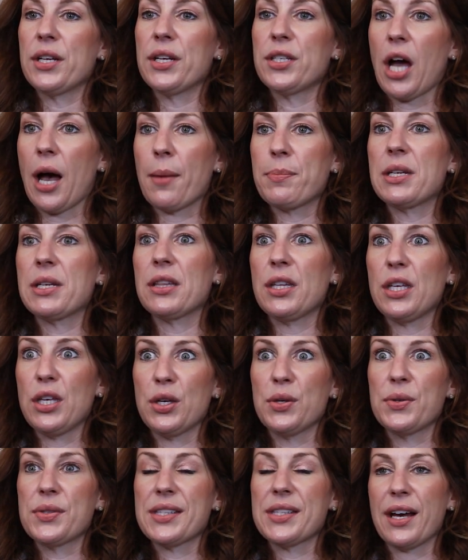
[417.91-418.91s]
adopting the
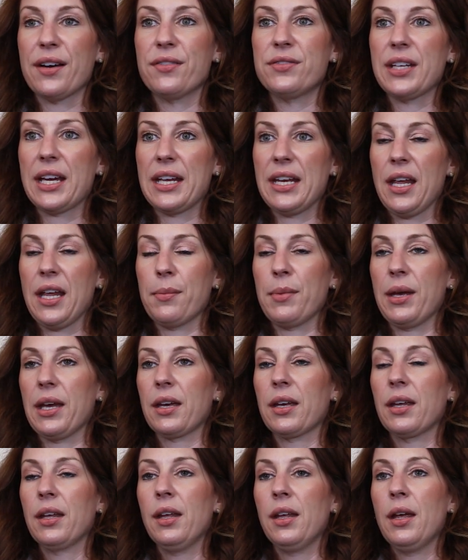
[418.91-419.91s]
use of
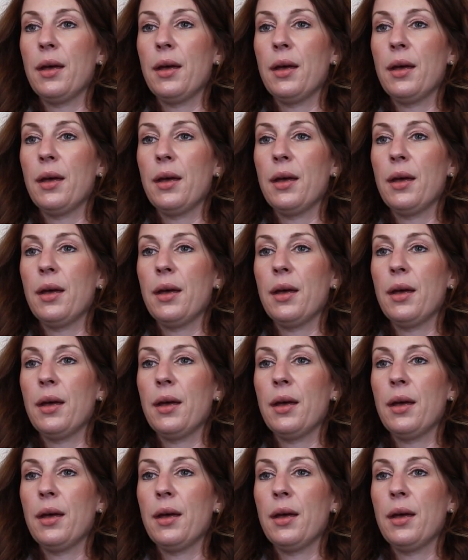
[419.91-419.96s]
dynamic